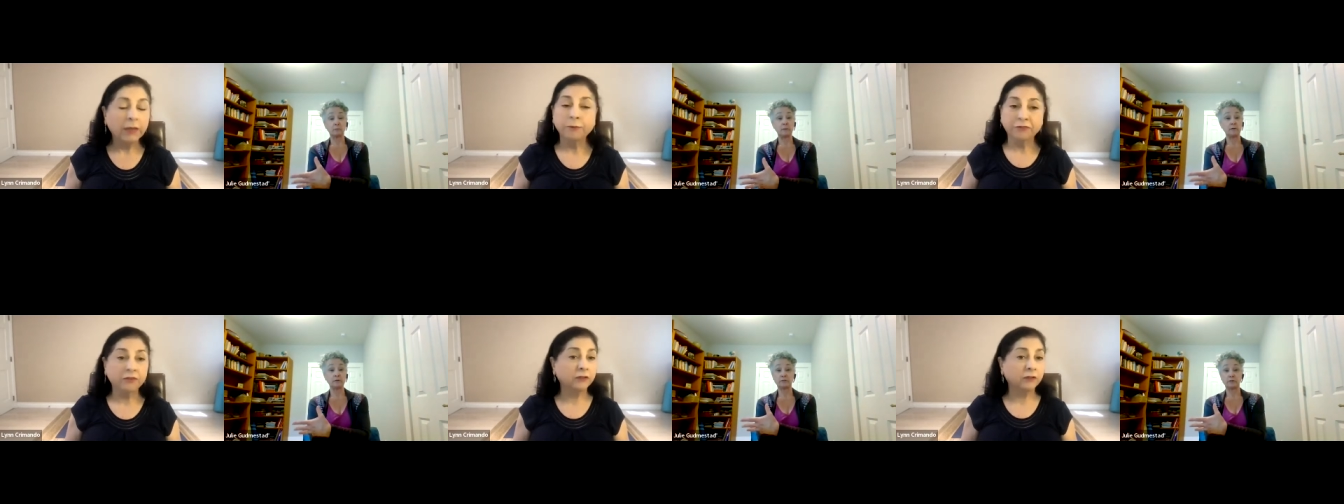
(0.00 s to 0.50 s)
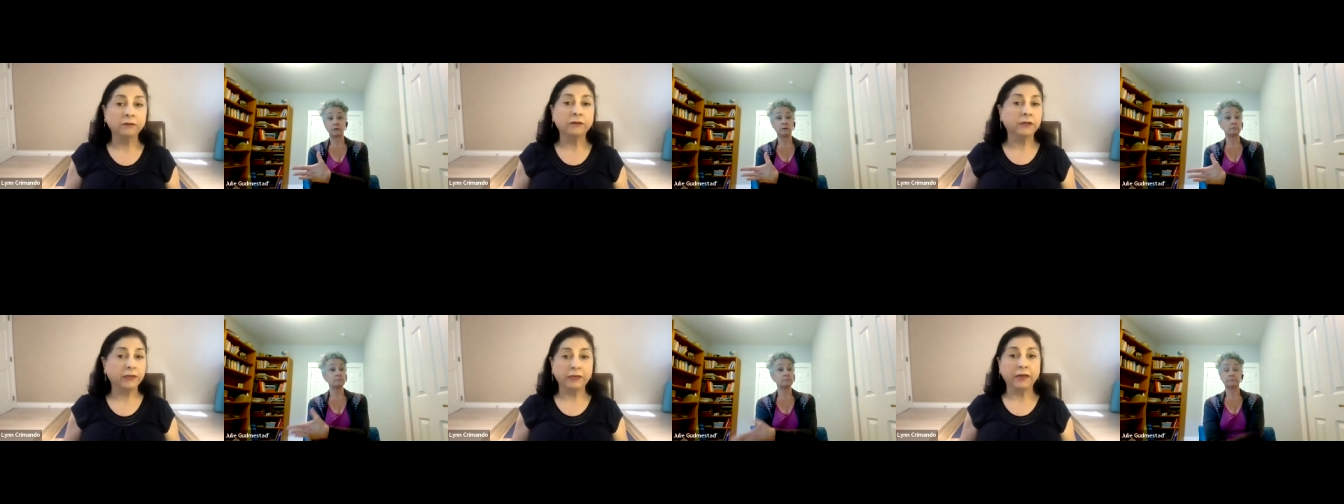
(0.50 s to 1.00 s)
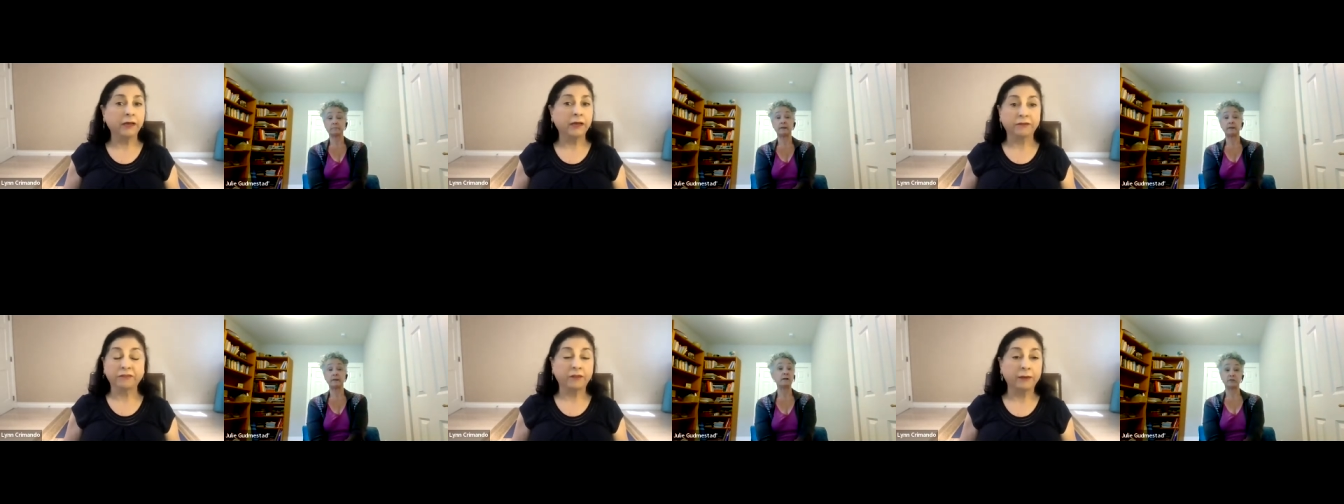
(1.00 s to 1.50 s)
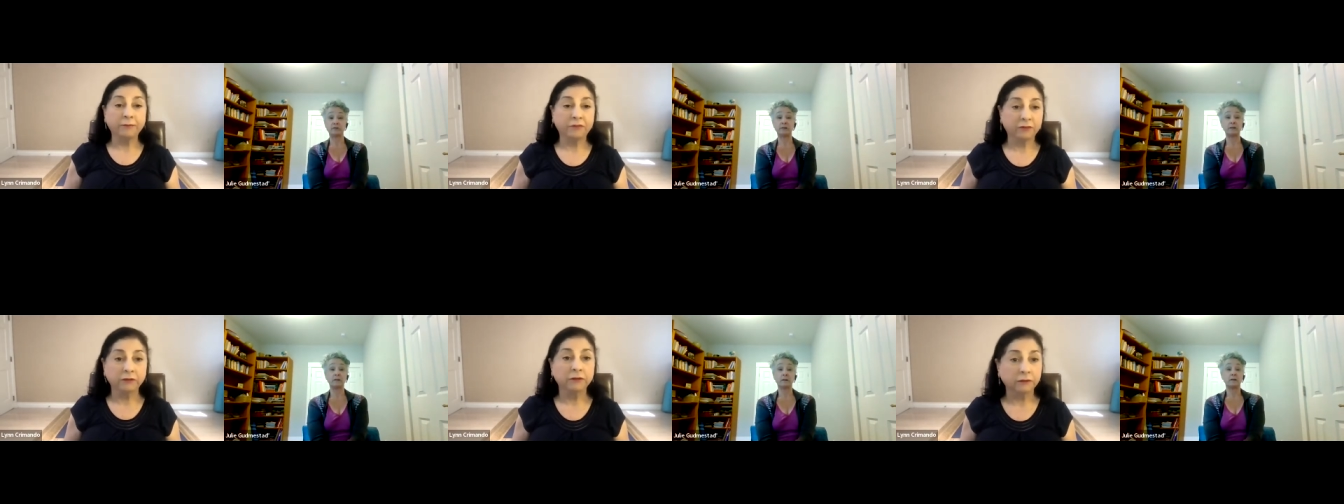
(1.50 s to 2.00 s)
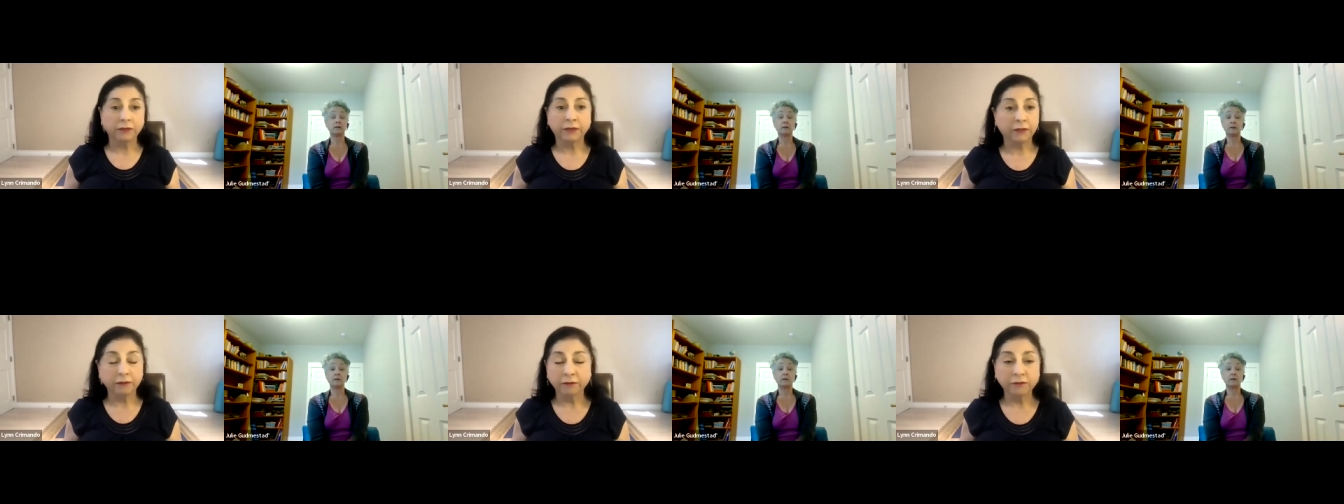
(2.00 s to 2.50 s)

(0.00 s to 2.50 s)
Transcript: spiritual. Absolutely. Yes, energy. Absolutely.